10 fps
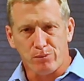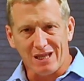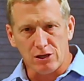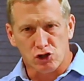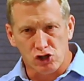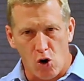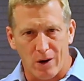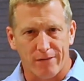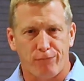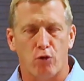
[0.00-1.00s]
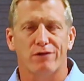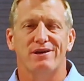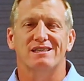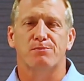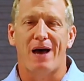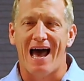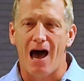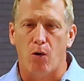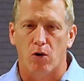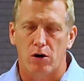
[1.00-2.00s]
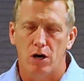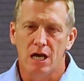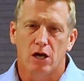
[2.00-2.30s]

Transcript: showing forth his power.